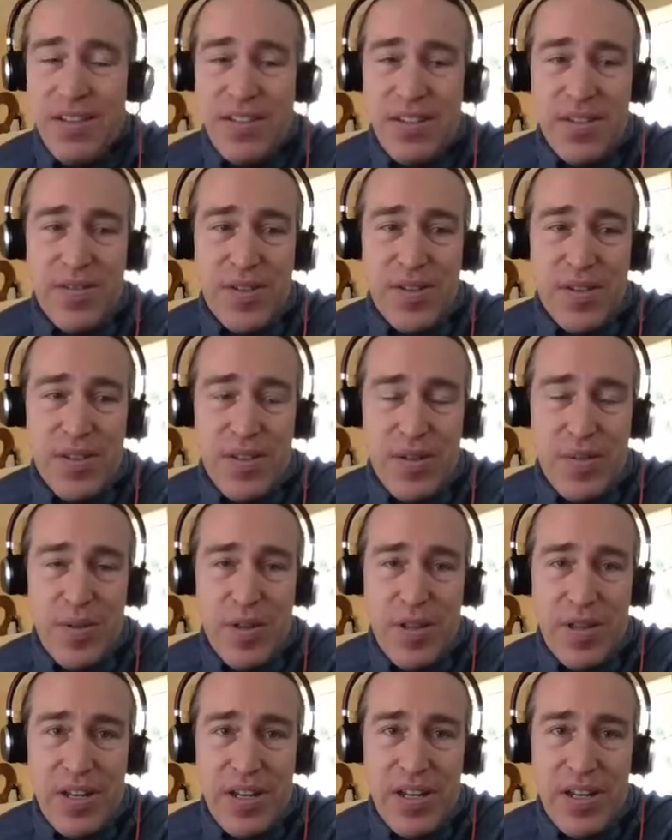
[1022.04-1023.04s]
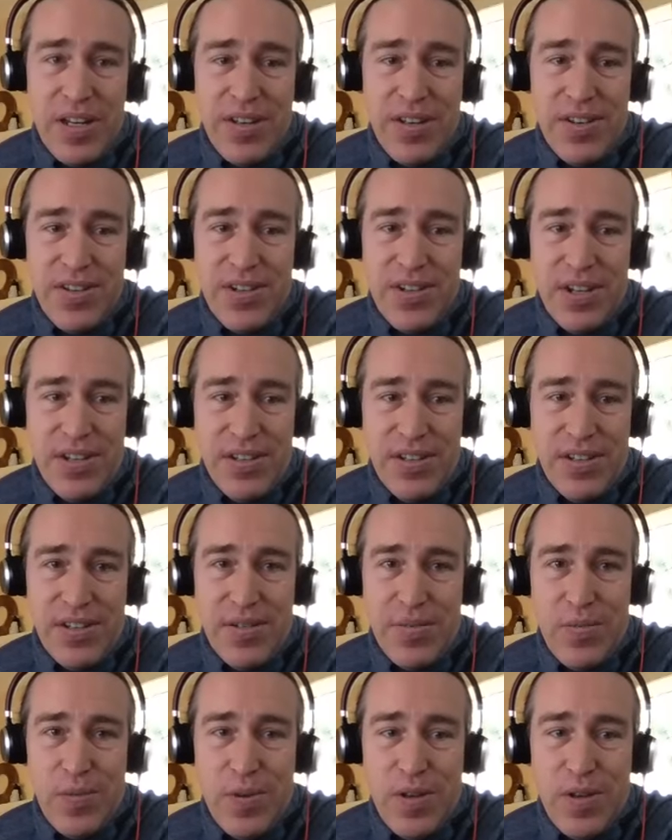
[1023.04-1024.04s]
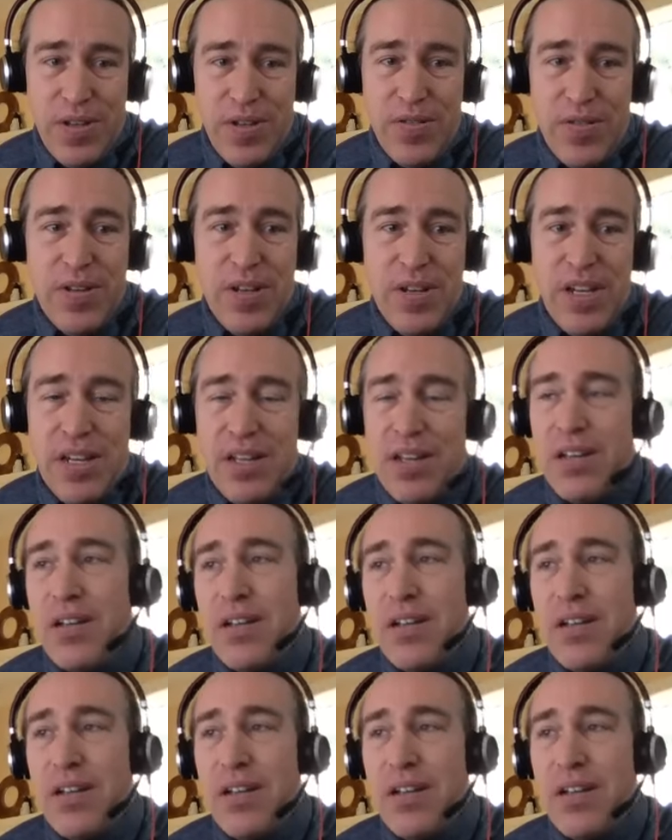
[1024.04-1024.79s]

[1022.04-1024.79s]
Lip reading: gives you the ability to get just what you need.